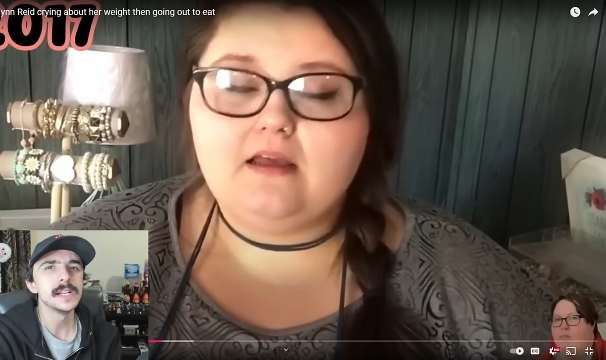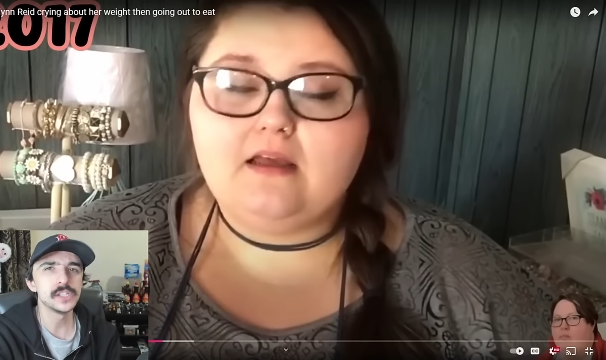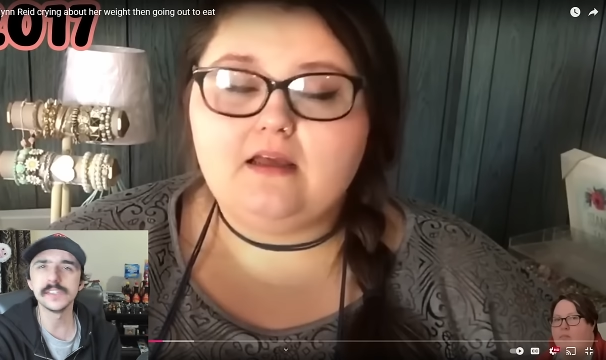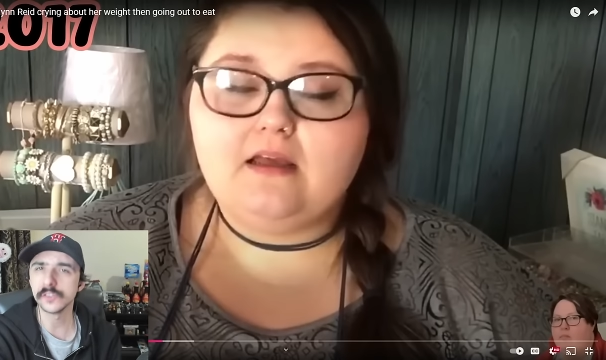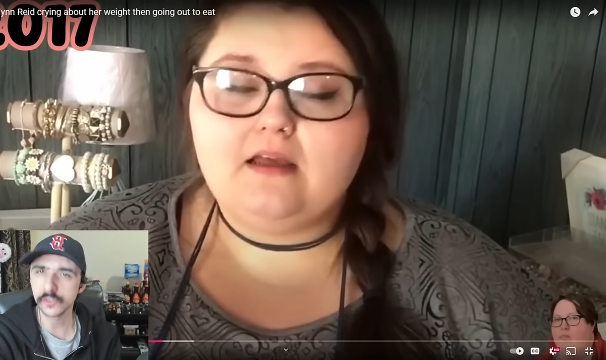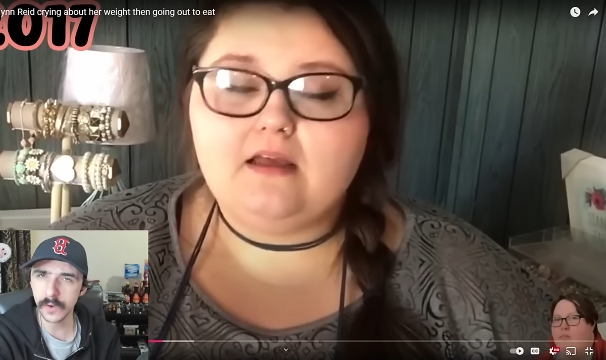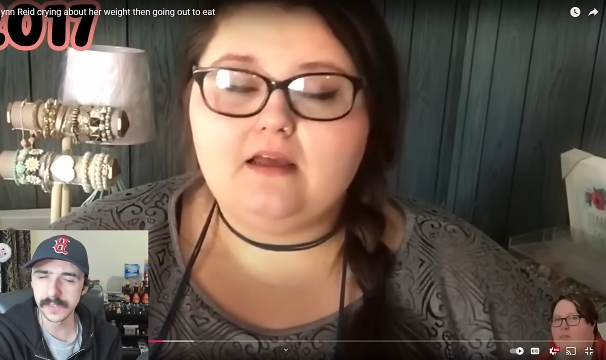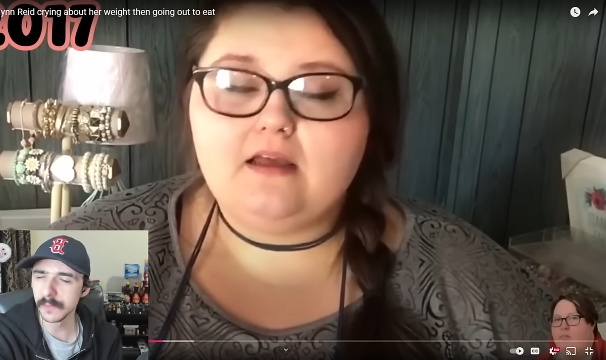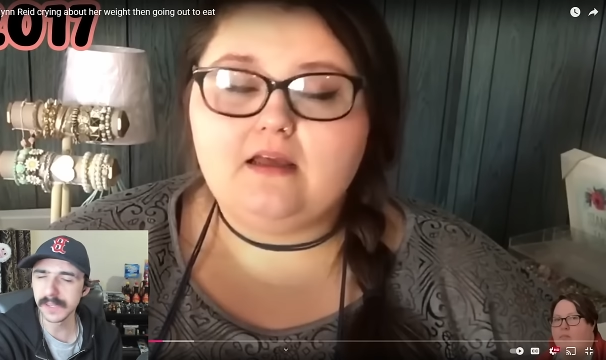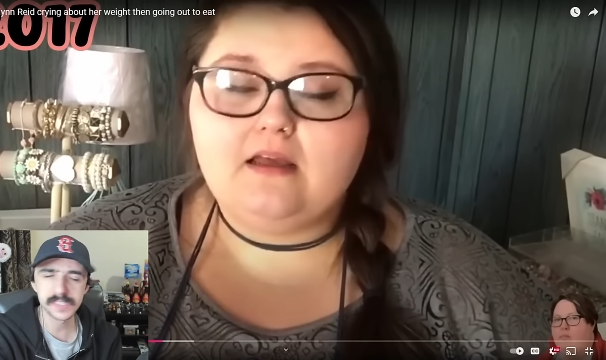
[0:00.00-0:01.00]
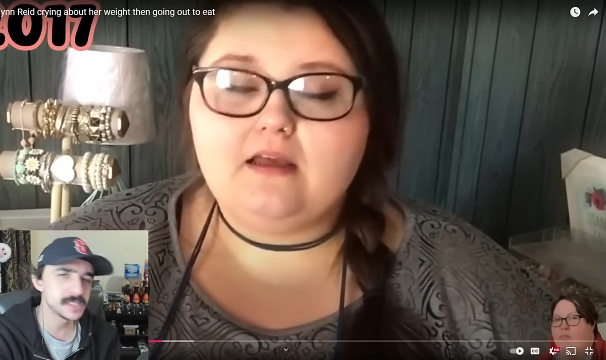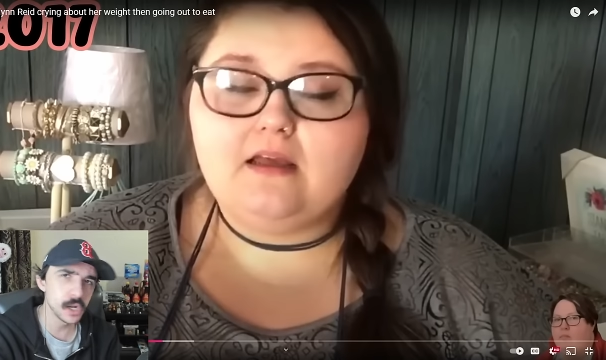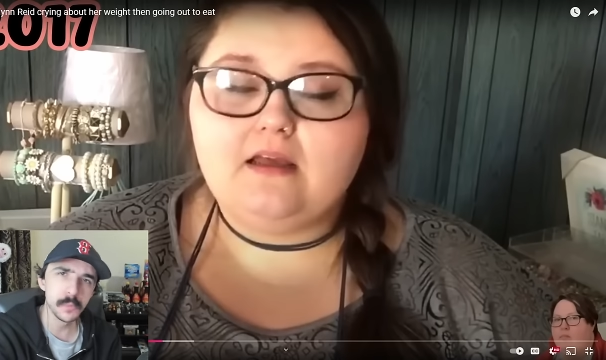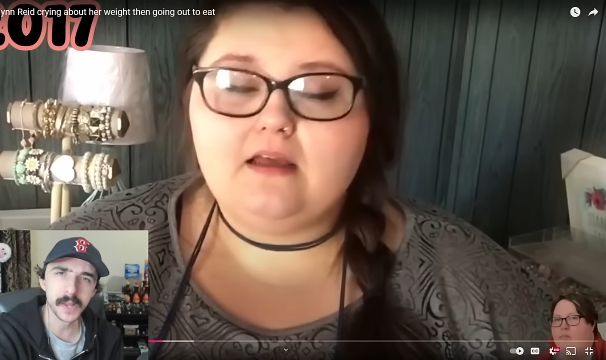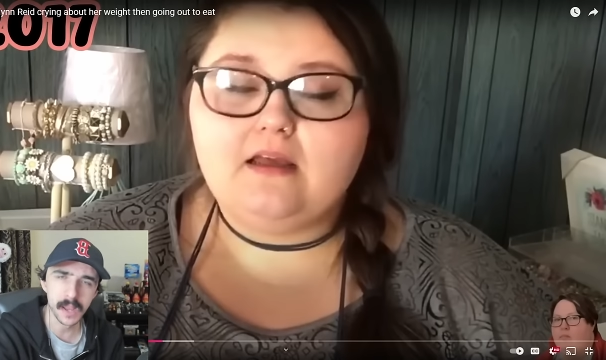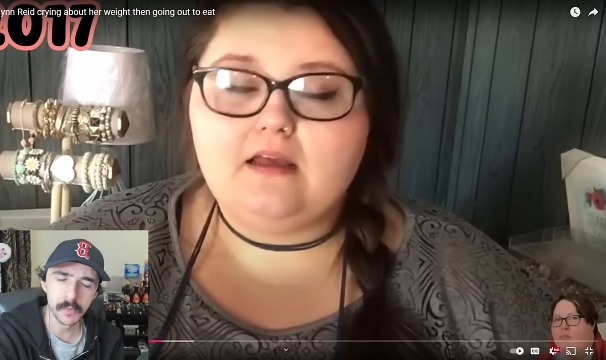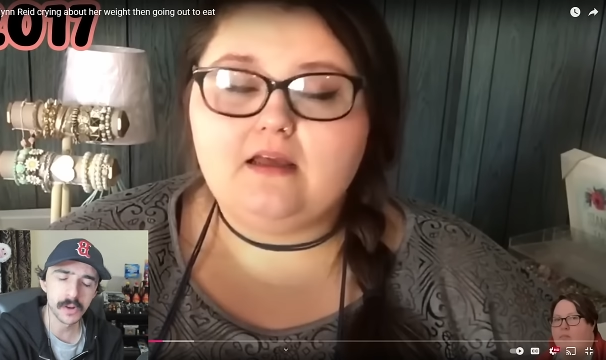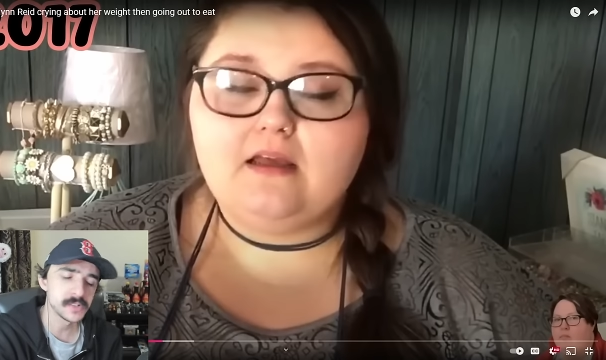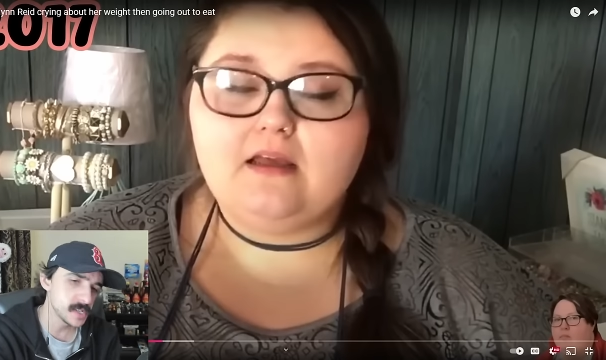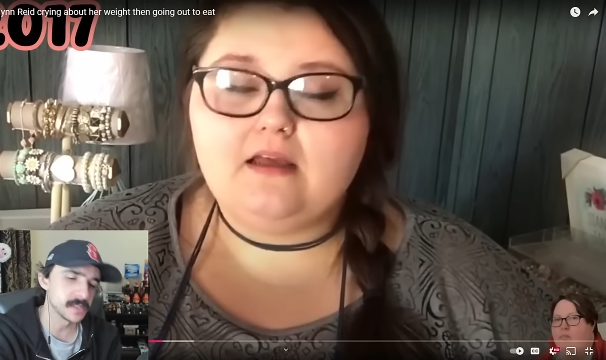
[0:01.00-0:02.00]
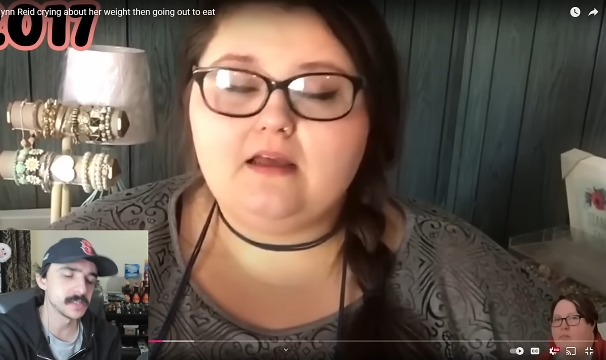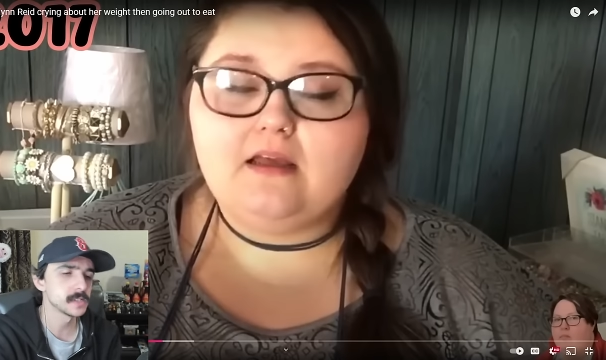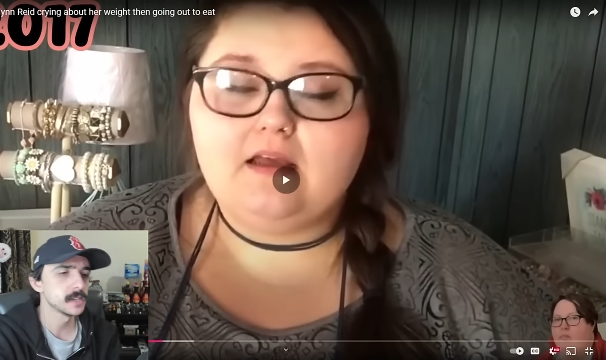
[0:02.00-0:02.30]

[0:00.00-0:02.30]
Speaker 1: Jesus Christ, I'm not stupid, Amber. Jesus.